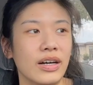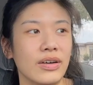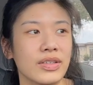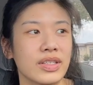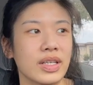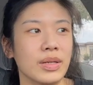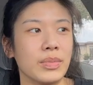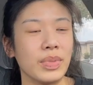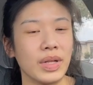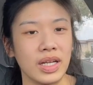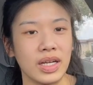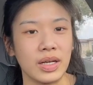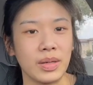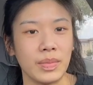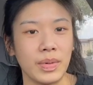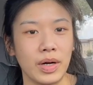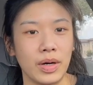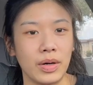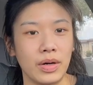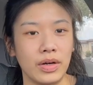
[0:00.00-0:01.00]
I was complaining
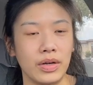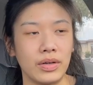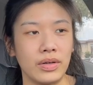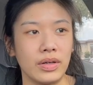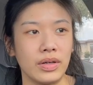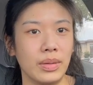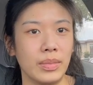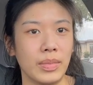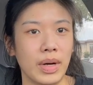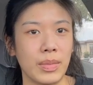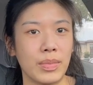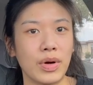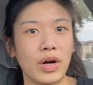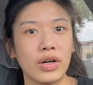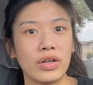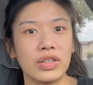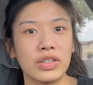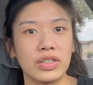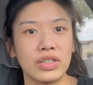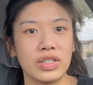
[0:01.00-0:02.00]
about my
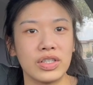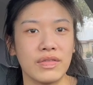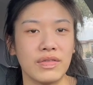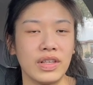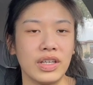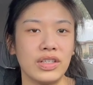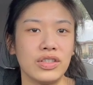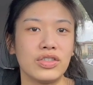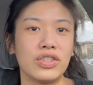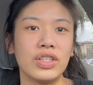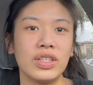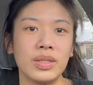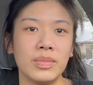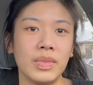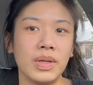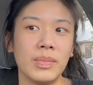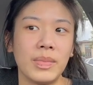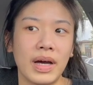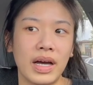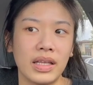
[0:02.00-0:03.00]
partners, if they treated
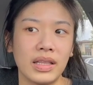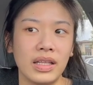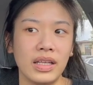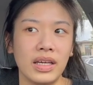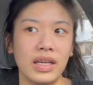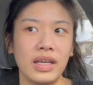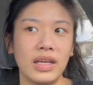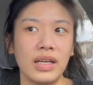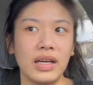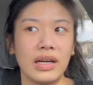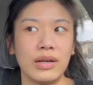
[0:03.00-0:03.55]
me badly.